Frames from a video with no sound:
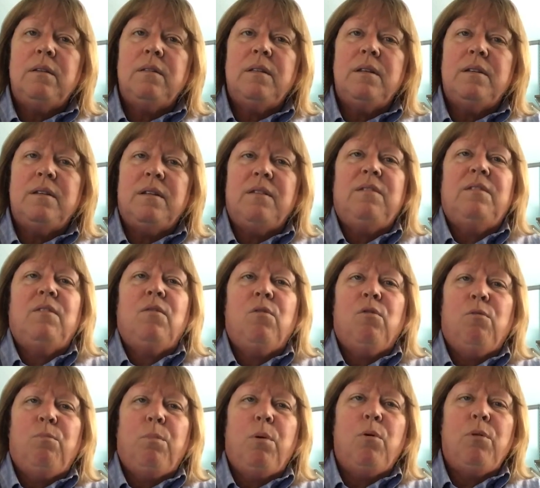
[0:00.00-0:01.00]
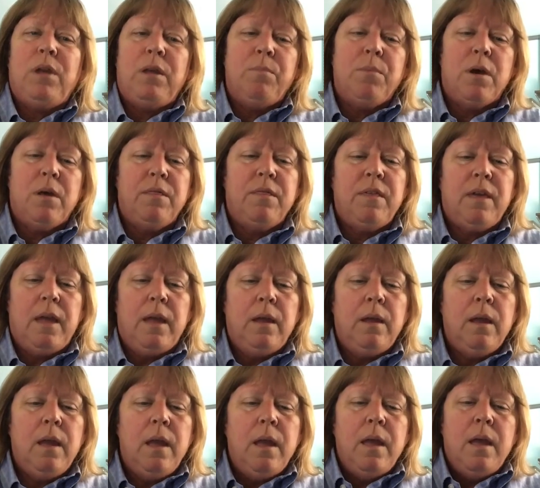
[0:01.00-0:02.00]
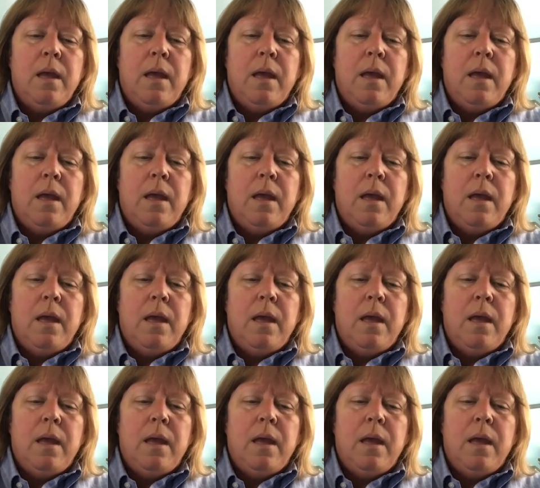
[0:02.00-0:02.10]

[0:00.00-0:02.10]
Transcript: that does the whole Pokemon thing.